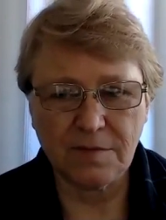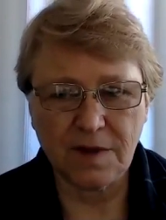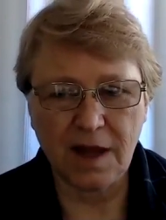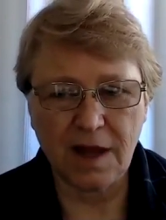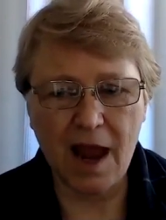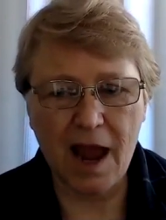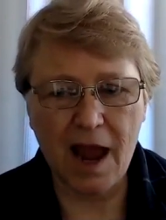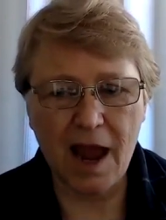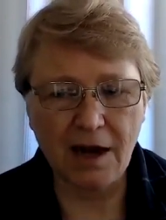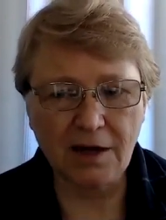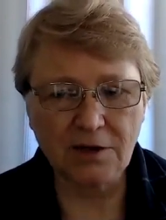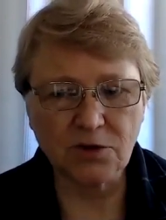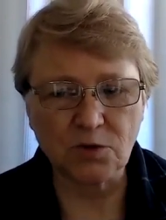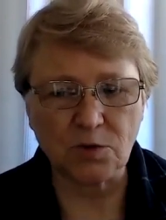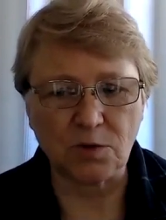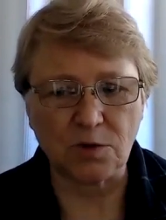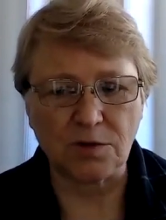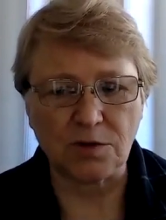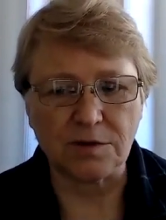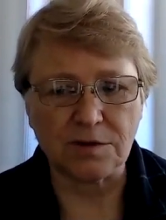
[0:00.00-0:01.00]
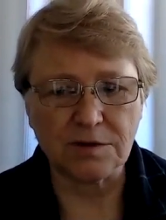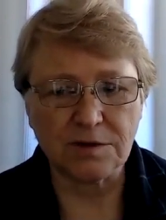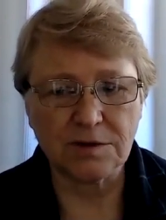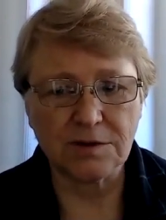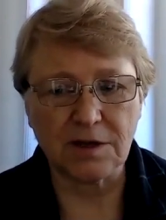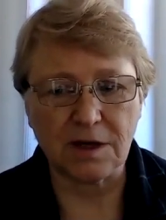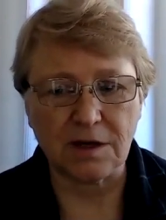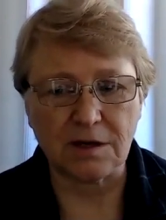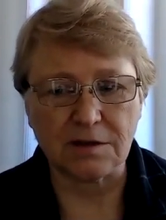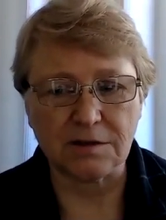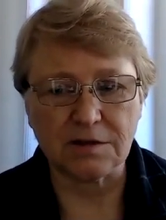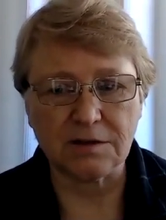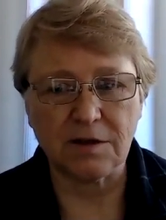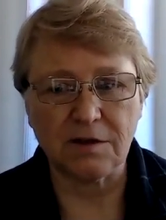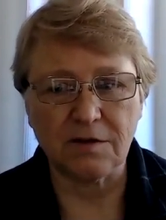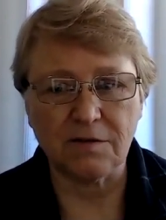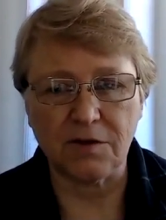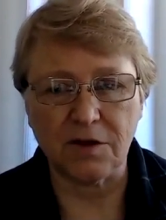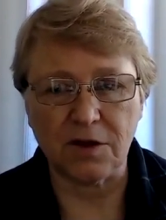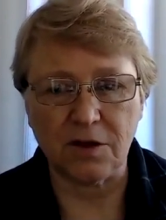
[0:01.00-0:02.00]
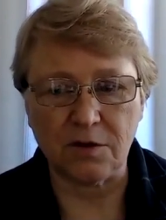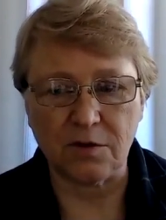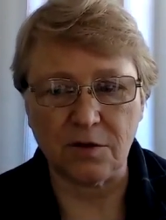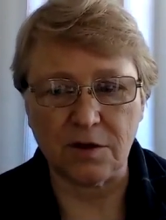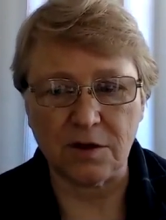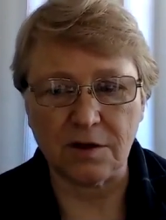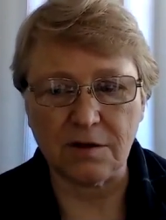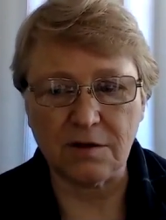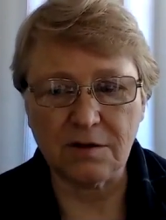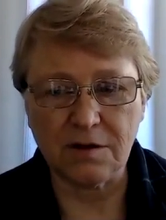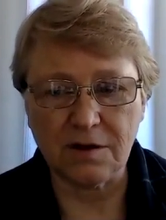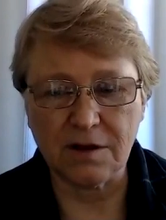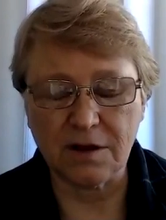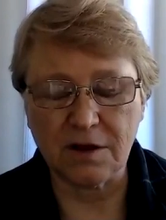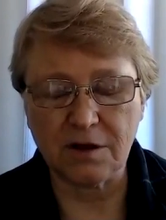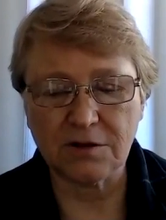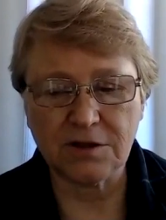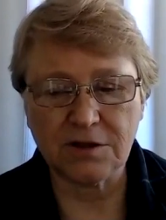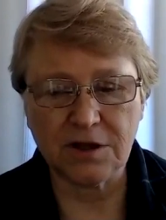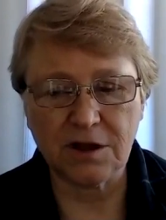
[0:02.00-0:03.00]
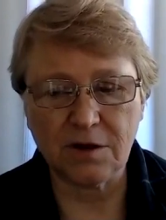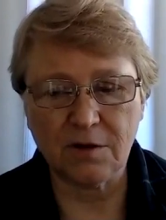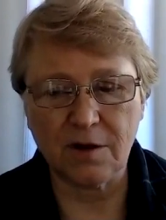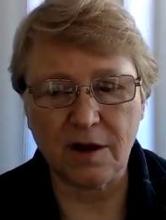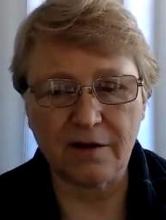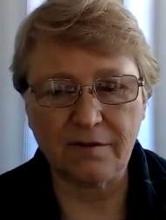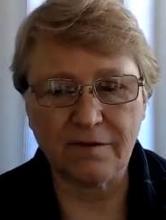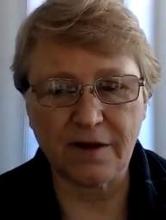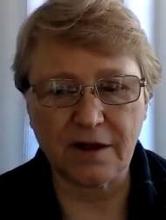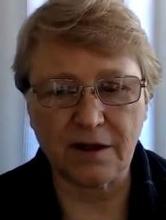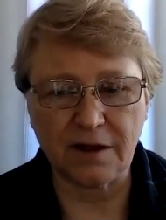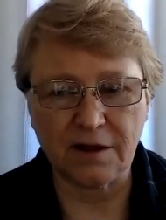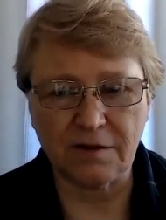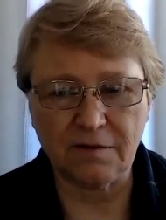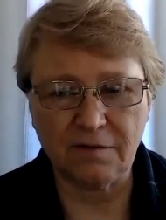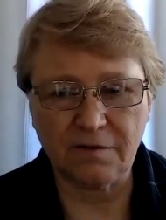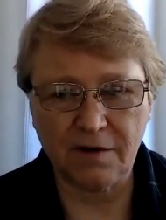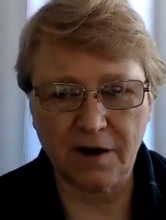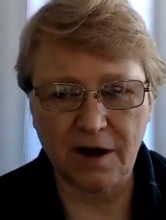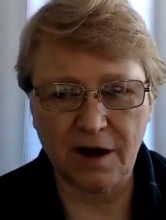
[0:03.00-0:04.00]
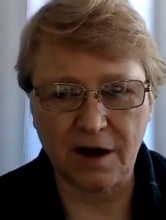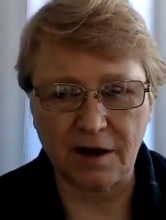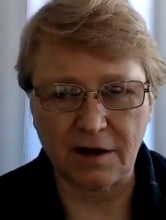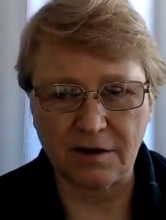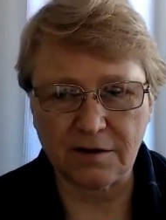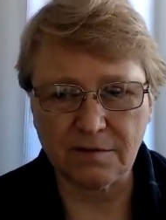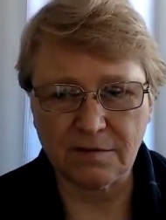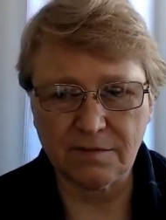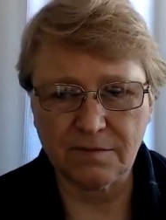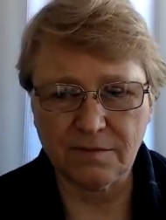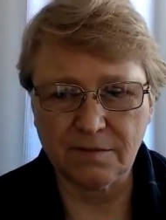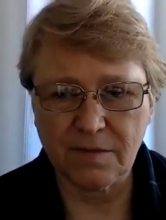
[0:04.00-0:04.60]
the actual states of the Union that are geographically defined.